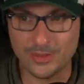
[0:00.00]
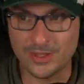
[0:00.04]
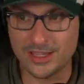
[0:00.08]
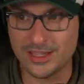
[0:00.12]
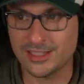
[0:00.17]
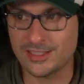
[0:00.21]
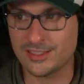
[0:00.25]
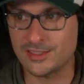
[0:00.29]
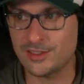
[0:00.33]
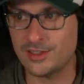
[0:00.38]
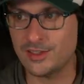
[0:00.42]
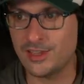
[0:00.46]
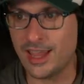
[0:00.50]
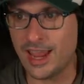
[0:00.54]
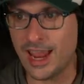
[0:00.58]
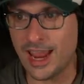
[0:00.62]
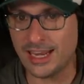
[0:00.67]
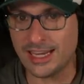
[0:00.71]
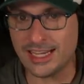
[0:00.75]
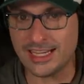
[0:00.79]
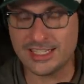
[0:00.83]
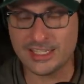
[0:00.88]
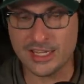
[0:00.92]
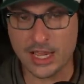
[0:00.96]
with this.
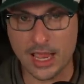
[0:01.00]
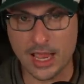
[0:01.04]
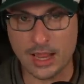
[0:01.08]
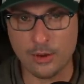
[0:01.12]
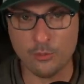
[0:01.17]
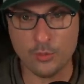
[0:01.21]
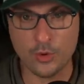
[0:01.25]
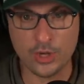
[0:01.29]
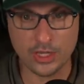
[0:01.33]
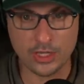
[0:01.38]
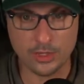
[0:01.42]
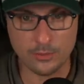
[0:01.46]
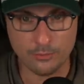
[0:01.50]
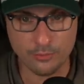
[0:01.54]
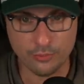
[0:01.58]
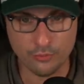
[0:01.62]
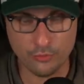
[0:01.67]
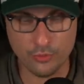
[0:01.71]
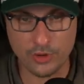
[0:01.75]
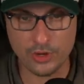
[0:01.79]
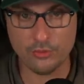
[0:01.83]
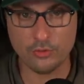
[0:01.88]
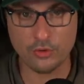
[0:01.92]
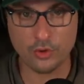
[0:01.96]
Anytime we can
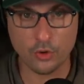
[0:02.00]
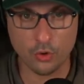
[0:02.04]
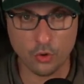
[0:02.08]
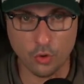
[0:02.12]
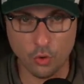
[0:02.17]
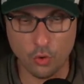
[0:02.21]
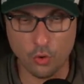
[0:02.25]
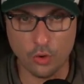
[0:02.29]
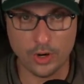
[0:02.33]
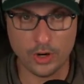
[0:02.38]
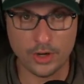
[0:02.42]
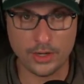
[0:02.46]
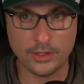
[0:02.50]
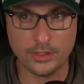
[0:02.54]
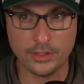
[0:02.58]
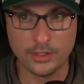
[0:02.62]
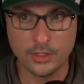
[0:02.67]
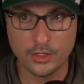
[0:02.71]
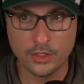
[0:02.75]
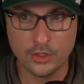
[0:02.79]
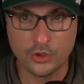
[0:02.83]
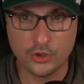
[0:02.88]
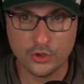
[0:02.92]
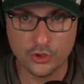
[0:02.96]
pre record,
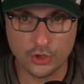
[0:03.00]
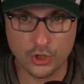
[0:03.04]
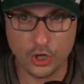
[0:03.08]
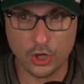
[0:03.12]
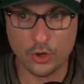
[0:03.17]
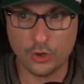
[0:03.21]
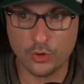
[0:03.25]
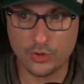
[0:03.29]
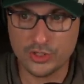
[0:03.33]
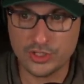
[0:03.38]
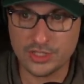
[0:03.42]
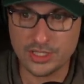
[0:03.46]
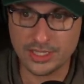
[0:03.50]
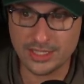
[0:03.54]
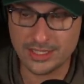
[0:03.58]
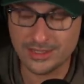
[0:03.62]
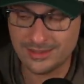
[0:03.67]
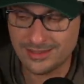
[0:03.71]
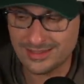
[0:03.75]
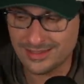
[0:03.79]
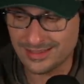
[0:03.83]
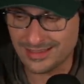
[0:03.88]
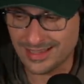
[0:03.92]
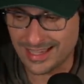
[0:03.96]
shows to,
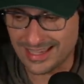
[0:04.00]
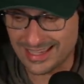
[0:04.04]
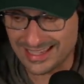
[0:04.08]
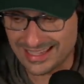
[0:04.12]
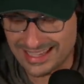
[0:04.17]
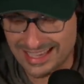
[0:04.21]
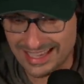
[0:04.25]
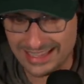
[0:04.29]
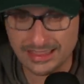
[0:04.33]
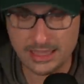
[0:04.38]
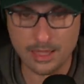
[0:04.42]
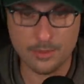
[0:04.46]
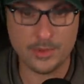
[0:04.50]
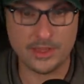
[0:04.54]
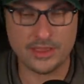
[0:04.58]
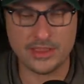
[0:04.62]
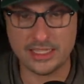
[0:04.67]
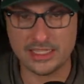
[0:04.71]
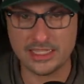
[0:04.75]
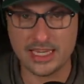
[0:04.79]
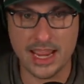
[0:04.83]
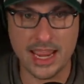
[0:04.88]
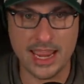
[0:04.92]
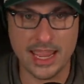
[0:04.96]
to, like get them in
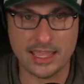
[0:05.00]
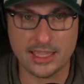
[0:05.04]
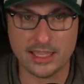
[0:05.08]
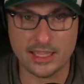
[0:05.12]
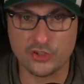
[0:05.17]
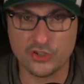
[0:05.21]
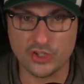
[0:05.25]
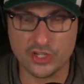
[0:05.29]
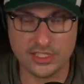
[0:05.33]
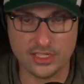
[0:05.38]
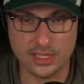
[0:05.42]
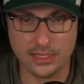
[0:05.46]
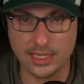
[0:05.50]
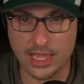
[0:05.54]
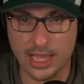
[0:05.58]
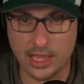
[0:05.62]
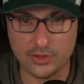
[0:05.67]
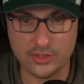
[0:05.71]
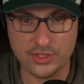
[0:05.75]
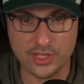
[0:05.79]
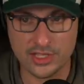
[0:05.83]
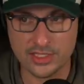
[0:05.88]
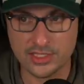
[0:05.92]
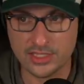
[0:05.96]
the tank. It just
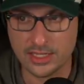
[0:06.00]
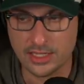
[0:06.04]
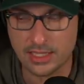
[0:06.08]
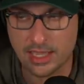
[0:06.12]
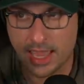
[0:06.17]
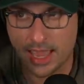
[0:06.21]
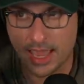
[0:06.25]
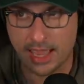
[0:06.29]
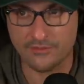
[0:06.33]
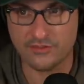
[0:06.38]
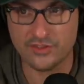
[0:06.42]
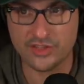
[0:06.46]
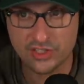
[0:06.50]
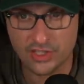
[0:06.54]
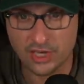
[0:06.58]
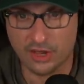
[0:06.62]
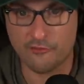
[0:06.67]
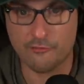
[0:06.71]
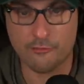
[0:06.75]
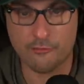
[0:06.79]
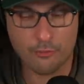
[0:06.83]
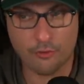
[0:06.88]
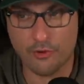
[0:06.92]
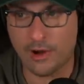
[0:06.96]
allows us to have
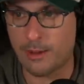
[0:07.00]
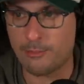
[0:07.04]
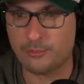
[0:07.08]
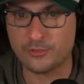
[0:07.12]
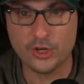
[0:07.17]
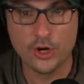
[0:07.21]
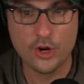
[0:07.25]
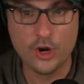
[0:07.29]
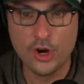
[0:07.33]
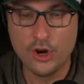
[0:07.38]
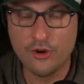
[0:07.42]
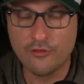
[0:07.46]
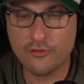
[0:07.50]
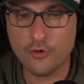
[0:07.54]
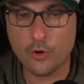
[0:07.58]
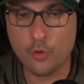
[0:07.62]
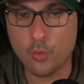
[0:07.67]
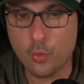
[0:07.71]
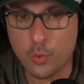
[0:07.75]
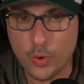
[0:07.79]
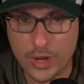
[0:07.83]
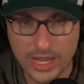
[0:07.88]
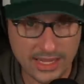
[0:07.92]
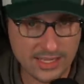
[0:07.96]
stuff prepped for
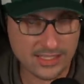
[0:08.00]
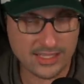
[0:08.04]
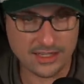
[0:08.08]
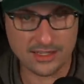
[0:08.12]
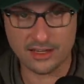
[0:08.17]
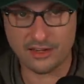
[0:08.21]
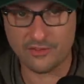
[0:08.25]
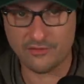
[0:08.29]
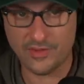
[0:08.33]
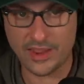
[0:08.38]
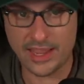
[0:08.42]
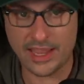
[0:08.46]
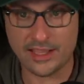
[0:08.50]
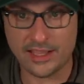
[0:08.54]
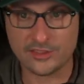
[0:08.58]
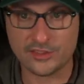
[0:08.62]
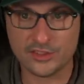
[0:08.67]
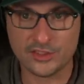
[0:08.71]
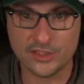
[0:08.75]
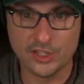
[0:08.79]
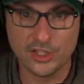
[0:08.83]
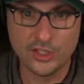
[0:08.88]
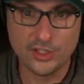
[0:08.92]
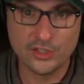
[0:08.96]
weeks in
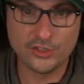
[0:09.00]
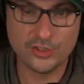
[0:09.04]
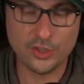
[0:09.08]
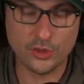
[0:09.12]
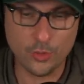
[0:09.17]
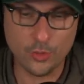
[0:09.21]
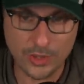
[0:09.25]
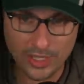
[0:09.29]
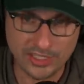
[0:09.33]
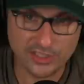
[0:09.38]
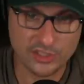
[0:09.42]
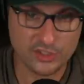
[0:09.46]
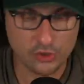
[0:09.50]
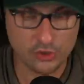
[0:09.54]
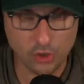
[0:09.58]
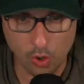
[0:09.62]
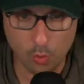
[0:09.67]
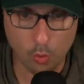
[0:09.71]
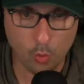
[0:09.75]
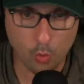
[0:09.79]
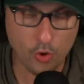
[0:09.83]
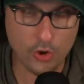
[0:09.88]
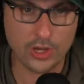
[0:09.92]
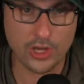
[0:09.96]
advance so that we can
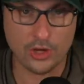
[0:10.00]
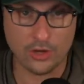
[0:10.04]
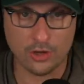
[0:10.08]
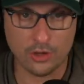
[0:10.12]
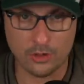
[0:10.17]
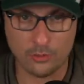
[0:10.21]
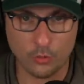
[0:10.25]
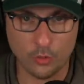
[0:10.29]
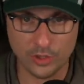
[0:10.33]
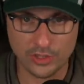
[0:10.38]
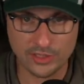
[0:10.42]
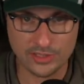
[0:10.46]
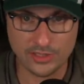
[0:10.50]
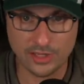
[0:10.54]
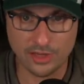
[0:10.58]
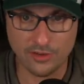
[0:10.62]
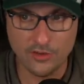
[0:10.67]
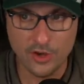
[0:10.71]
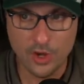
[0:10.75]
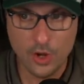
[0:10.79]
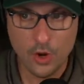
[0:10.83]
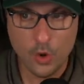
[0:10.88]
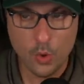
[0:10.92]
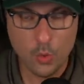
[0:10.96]
start working on more
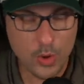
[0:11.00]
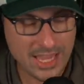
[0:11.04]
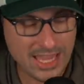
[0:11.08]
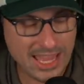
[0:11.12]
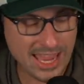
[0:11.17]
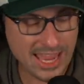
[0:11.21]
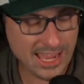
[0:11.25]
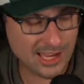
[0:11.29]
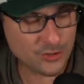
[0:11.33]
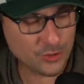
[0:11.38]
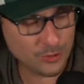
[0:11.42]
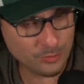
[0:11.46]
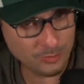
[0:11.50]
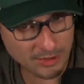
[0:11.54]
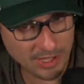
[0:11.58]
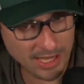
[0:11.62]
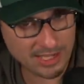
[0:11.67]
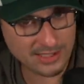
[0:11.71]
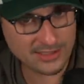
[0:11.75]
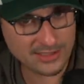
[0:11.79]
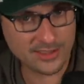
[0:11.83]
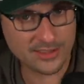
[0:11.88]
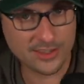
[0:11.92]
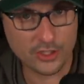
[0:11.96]
stuff. We can't do
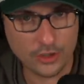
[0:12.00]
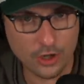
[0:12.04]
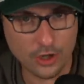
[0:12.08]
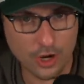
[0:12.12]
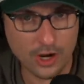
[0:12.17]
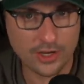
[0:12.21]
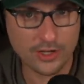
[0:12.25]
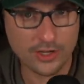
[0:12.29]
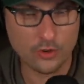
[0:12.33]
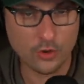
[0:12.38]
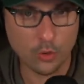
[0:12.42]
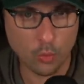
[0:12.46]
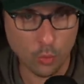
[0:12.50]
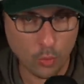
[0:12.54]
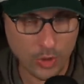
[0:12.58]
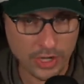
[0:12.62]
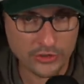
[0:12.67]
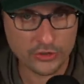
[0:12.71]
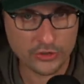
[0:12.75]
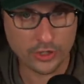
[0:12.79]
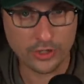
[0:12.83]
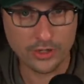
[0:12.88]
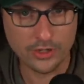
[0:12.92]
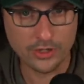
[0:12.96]
Blades in the Dark in the
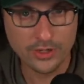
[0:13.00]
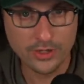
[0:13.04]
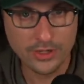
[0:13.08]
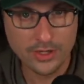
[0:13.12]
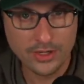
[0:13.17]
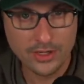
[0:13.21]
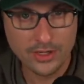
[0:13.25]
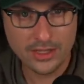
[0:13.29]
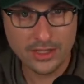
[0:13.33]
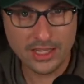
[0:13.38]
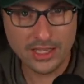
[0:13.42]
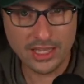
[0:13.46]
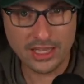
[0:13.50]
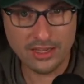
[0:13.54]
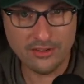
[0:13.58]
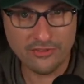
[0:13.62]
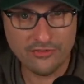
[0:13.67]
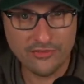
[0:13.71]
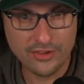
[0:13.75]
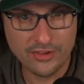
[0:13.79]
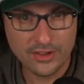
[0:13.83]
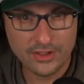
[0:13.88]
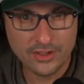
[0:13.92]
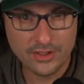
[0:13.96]
winter
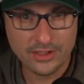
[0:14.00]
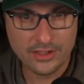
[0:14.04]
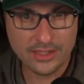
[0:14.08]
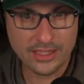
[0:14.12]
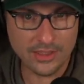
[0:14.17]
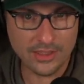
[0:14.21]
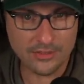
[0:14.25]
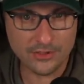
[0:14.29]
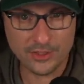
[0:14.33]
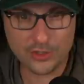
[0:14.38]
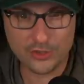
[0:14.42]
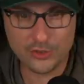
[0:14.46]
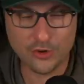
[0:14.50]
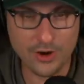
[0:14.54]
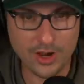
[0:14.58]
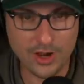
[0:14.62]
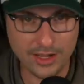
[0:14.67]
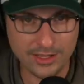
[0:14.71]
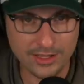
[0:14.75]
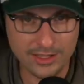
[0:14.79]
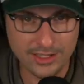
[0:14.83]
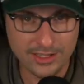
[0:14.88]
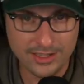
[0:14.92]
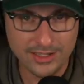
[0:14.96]
if Get in the
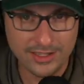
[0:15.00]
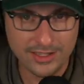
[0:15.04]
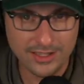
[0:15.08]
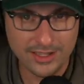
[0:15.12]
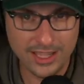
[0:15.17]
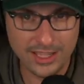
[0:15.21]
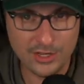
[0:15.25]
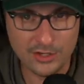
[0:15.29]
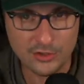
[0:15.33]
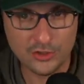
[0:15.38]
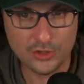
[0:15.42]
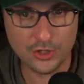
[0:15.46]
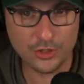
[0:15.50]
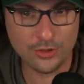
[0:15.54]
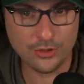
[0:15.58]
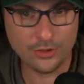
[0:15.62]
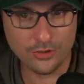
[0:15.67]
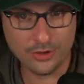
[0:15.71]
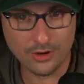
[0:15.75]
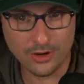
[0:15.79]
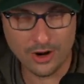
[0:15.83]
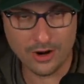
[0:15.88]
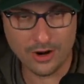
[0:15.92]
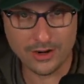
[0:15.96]
Trunk and
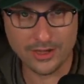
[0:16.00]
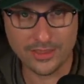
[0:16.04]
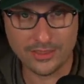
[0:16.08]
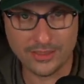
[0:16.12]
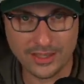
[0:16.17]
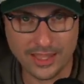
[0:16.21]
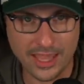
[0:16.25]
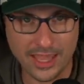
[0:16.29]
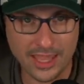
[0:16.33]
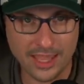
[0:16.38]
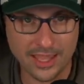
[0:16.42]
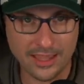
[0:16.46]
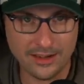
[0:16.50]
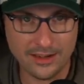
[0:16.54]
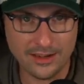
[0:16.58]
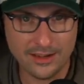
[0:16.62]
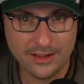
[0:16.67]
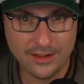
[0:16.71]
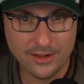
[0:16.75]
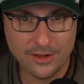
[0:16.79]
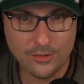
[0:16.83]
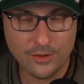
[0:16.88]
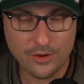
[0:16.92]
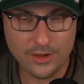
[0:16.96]
Dune aren't in the can.
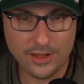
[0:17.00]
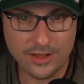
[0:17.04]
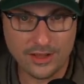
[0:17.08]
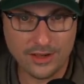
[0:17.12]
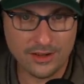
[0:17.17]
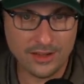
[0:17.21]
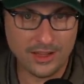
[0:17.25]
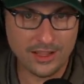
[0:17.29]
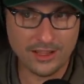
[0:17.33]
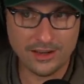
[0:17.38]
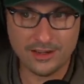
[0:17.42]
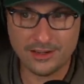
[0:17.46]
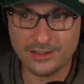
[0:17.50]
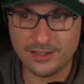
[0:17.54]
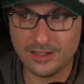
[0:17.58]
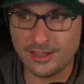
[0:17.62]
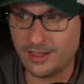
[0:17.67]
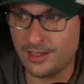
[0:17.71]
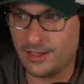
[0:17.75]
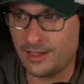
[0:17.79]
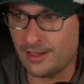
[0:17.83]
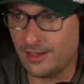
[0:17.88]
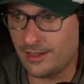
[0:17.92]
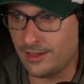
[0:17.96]
And and
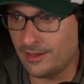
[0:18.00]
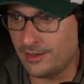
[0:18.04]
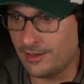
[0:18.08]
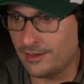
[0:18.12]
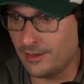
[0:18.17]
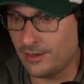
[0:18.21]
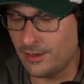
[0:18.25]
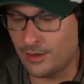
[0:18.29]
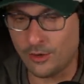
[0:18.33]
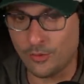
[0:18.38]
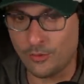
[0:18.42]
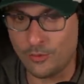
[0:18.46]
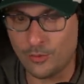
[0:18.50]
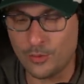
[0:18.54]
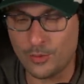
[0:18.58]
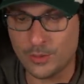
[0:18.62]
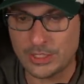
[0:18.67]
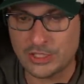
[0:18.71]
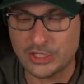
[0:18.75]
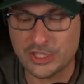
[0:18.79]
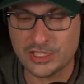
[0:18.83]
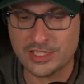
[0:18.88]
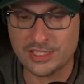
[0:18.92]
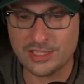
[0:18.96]
uh, you know we
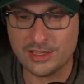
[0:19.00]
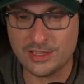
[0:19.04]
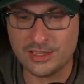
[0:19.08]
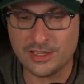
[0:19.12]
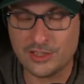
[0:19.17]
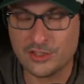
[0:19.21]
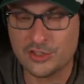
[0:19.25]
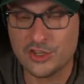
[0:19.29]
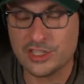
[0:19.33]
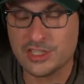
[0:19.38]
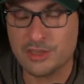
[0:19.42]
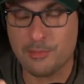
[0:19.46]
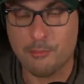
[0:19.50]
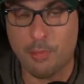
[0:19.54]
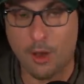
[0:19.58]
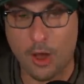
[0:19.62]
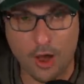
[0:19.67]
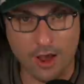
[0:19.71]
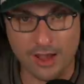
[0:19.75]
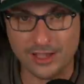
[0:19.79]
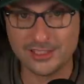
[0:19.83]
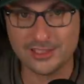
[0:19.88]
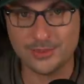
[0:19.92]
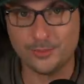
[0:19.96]
just it's just
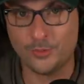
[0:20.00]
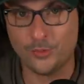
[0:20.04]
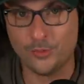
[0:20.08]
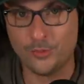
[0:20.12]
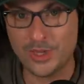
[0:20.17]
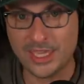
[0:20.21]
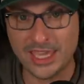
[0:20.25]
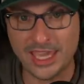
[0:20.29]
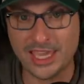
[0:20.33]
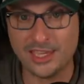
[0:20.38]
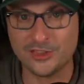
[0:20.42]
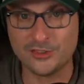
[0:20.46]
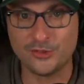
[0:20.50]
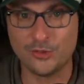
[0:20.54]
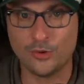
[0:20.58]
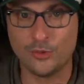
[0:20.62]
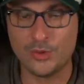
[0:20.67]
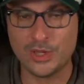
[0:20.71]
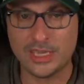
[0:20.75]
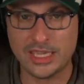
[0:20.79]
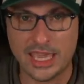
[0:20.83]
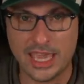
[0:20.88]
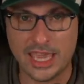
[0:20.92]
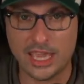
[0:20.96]
impossible. We can't do it.
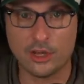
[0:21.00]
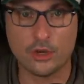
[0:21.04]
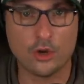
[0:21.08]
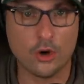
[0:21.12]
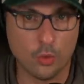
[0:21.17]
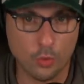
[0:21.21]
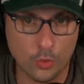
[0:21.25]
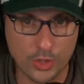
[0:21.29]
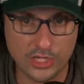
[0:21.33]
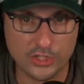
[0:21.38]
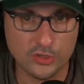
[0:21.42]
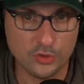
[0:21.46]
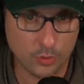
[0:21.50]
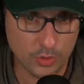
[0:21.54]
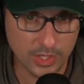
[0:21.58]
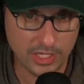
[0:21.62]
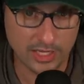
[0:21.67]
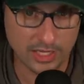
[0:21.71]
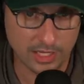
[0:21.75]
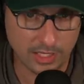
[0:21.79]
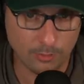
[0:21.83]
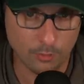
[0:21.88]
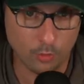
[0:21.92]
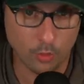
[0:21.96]
We can't go week to
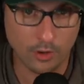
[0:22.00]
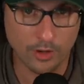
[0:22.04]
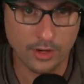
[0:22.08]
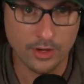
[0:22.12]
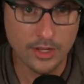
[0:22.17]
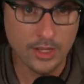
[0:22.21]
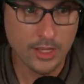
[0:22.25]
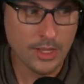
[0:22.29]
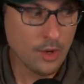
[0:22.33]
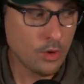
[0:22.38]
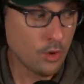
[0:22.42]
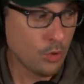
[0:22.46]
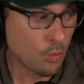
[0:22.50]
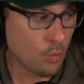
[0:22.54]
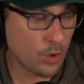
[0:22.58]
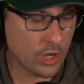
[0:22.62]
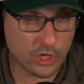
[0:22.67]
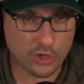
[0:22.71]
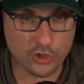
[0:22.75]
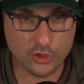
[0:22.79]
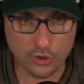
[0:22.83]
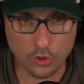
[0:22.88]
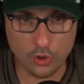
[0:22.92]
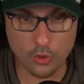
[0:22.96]
week anymore. We
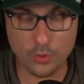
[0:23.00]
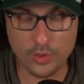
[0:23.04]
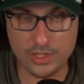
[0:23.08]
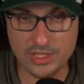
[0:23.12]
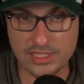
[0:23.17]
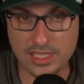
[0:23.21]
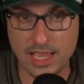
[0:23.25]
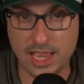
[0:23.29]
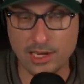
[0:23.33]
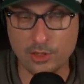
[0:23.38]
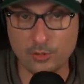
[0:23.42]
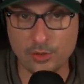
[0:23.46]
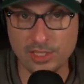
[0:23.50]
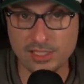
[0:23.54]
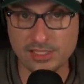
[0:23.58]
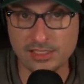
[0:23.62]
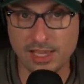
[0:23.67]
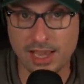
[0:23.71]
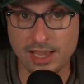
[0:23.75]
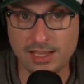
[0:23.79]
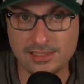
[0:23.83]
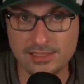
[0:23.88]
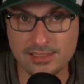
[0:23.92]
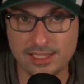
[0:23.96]
could do it with sidequest
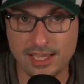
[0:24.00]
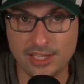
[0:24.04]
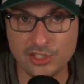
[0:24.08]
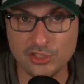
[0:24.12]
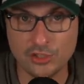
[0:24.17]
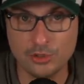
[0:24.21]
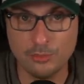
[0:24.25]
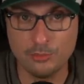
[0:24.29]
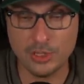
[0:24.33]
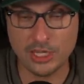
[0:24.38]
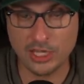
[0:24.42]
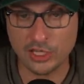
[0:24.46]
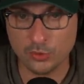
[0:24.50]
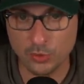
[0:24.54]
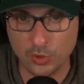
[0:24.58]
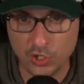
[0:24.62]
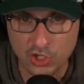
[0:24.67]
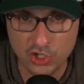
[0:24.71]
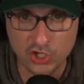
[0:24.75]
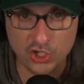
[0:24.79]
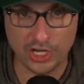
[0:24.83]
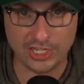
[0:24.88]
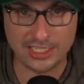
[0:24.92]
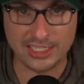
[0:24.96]
Side Sesh because we
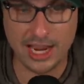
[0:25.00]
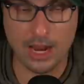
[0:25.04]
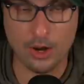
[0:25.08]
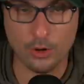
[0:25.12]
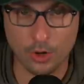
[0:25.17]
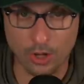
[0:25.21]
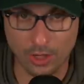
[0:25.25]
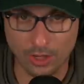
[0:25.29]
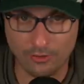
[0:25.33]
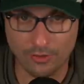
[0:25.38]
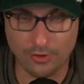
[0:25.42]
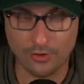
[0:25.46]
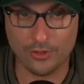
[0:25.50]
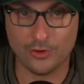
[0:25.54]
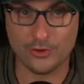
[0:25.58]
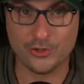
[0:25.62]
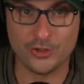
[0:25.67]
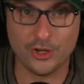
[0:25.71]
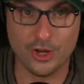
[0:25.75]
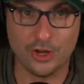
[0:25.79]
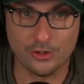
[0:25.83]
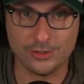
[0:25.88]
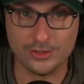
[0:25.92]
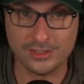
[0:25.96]
shut down all of our other
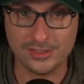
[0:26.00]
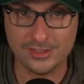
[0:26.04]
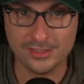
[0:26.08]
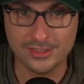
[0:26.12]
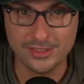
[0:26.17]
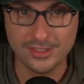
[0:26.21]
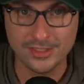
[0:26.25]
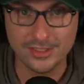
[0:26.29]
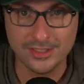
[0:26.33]
shows.